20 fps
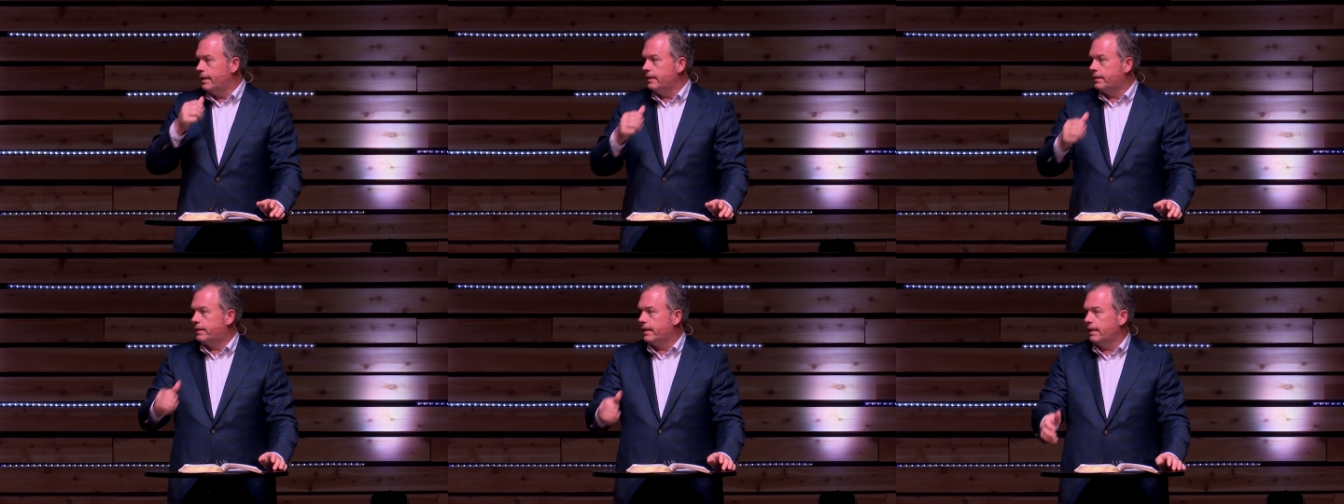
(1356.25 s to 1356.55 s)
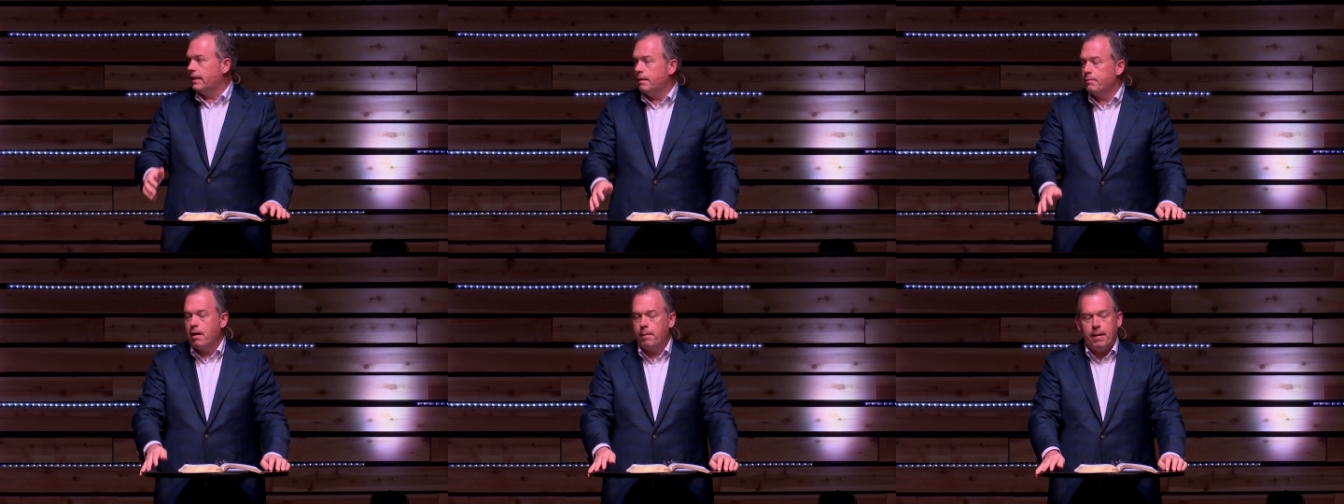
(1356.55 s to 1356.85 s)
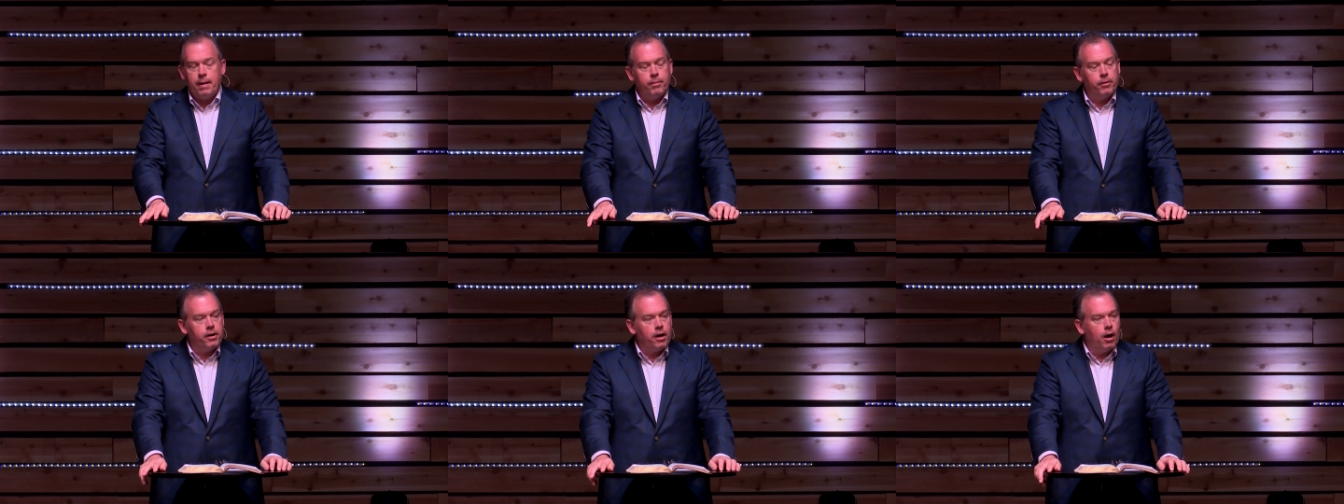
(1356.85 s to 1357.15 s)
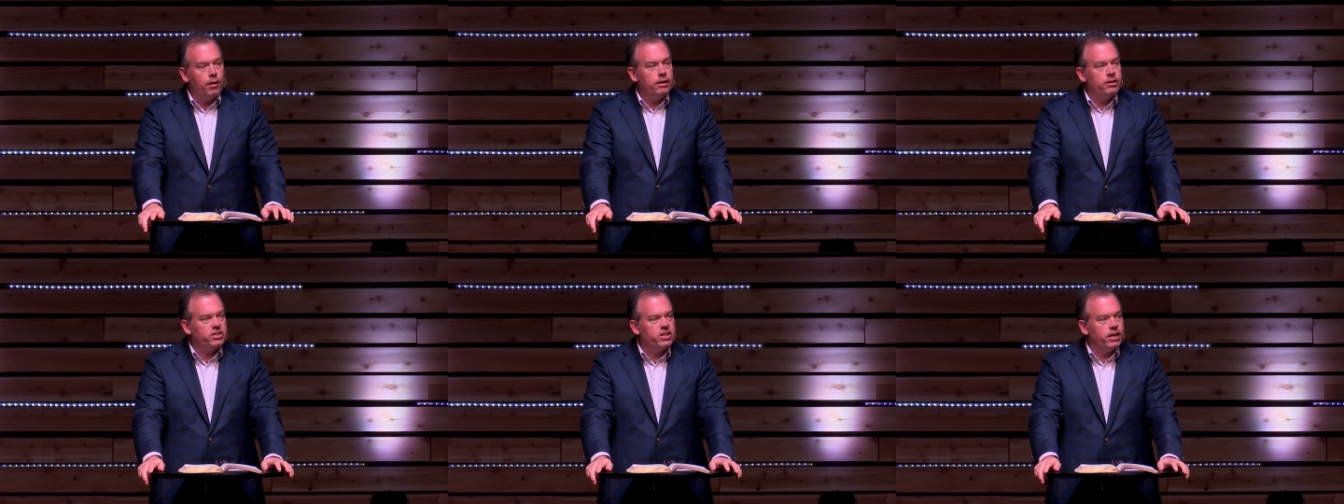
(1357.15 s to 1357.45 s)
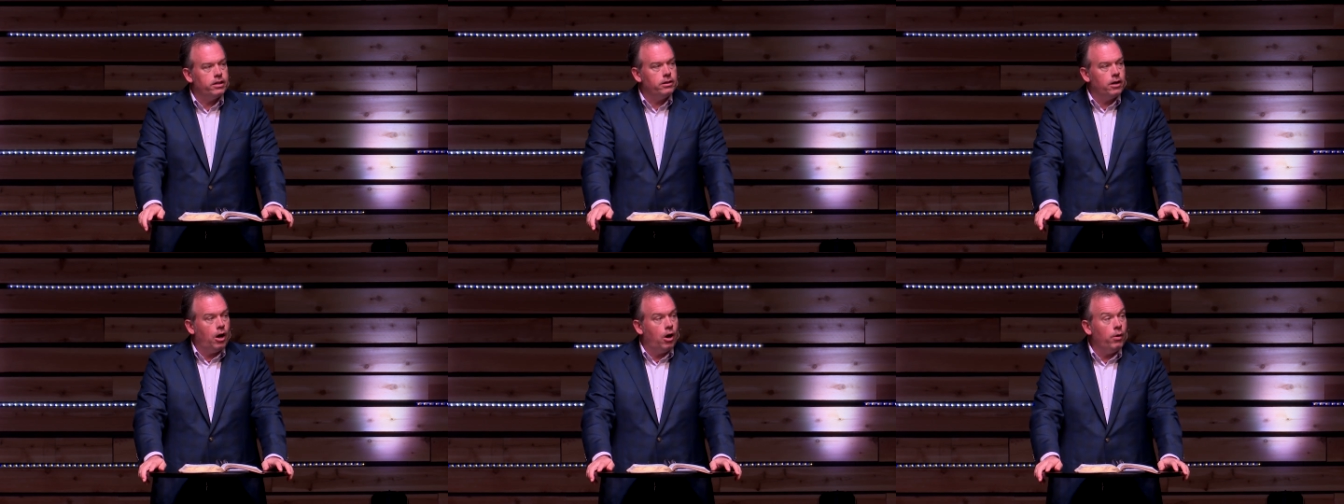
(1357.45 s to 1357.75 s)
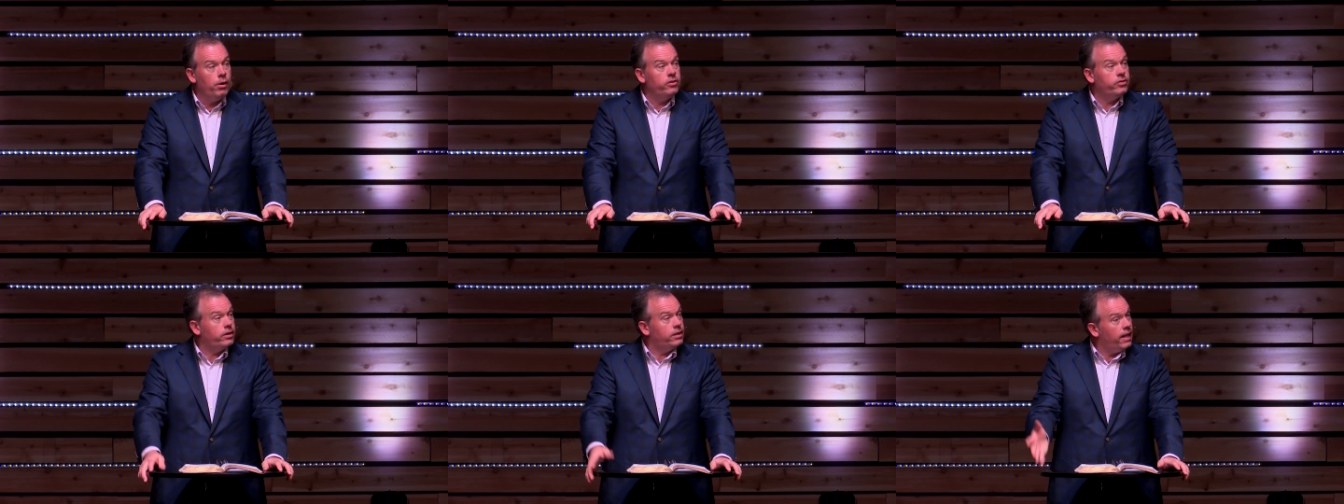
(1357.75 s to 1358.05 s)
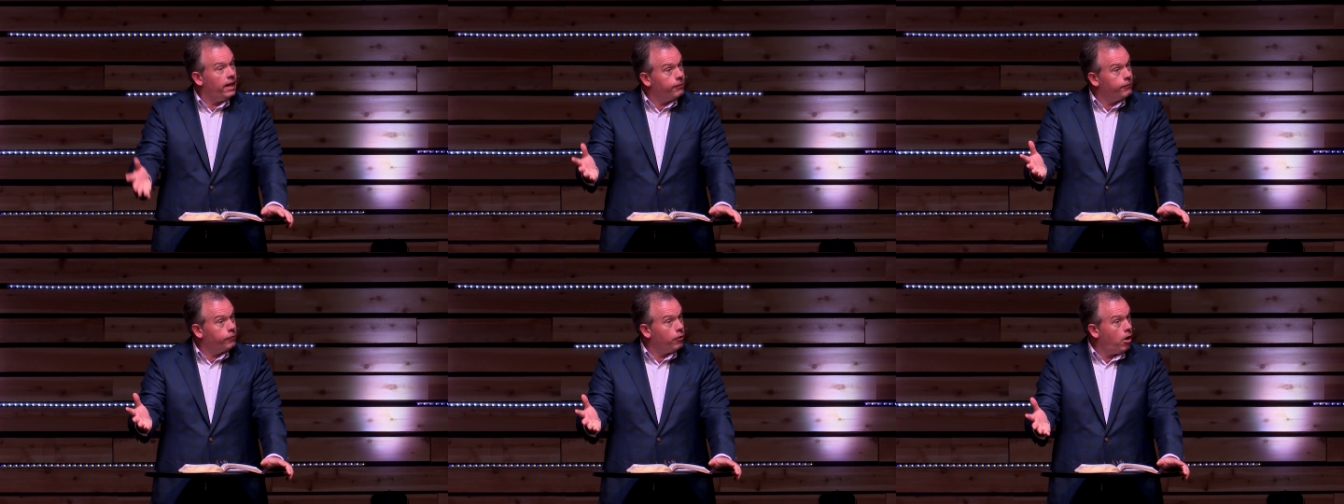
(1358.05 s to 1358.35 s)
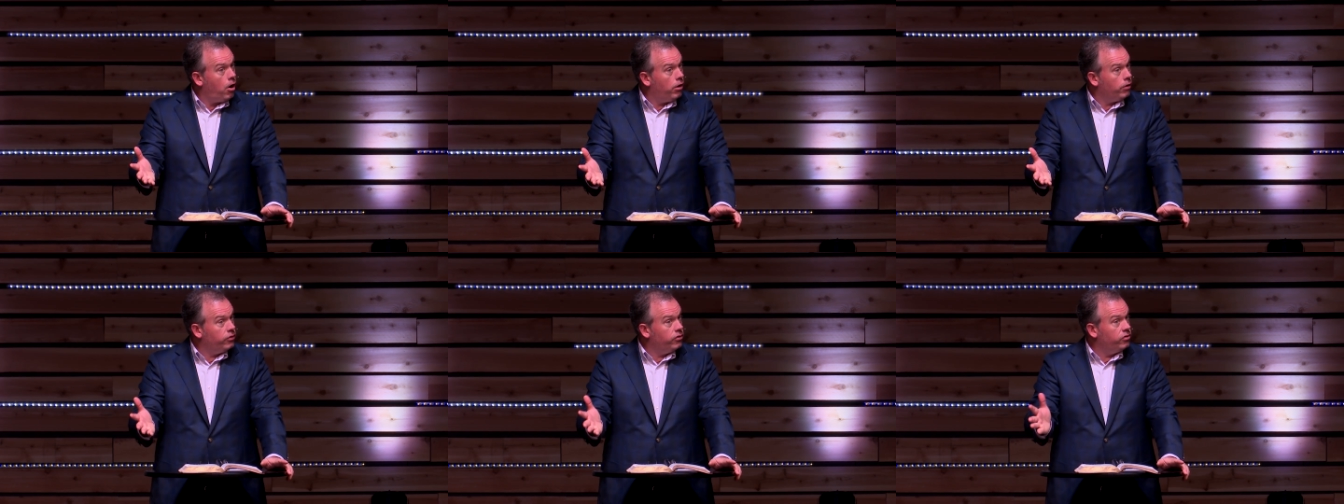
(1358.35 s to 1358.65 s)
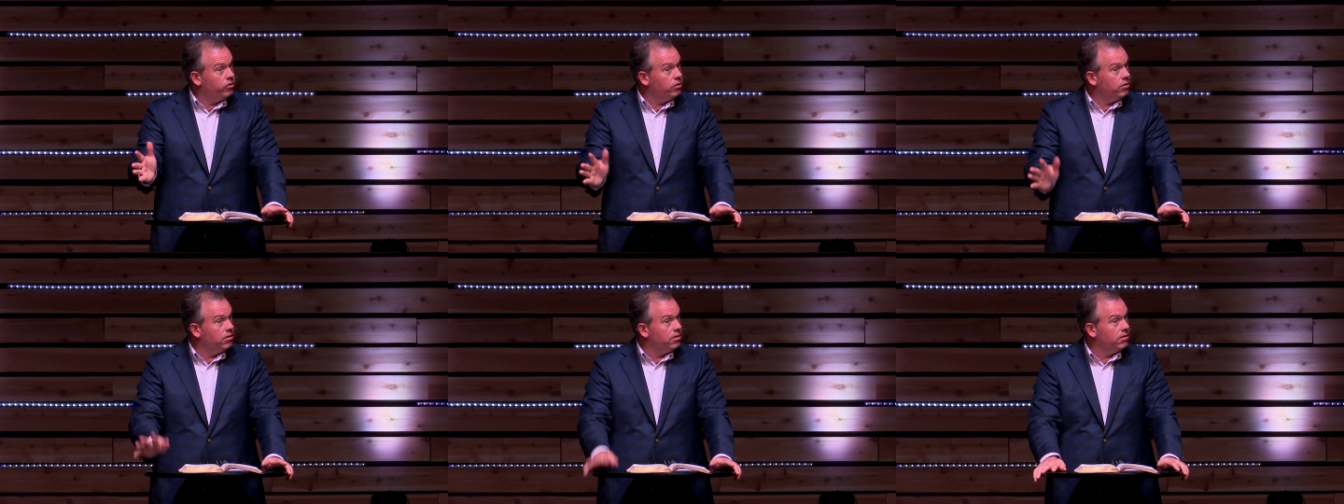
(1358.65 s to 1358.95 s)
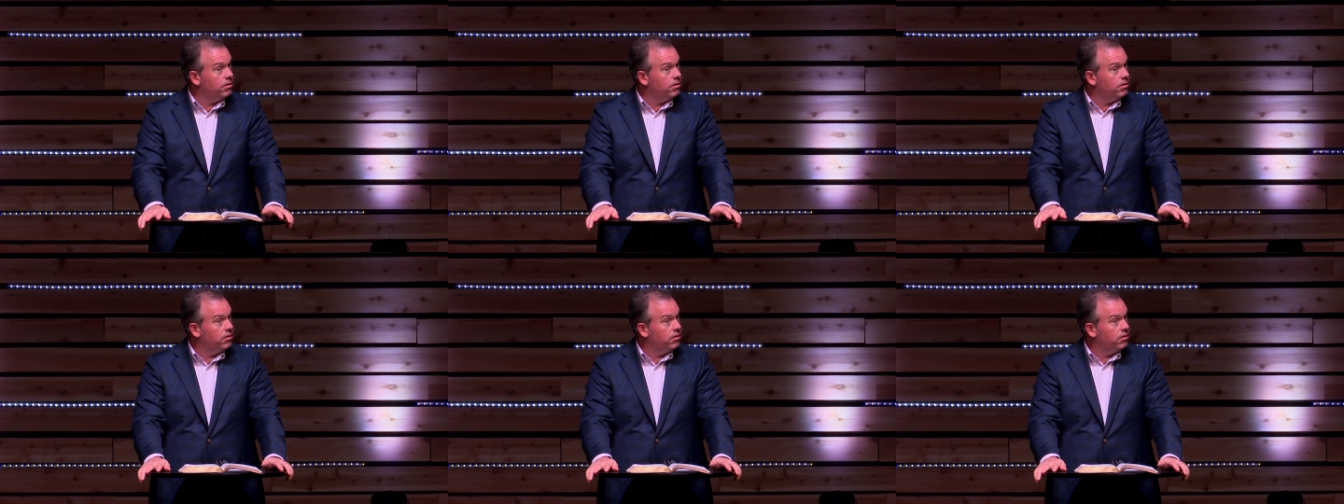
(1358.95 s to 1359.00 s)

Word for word: he said let my people go he said no he said like frogs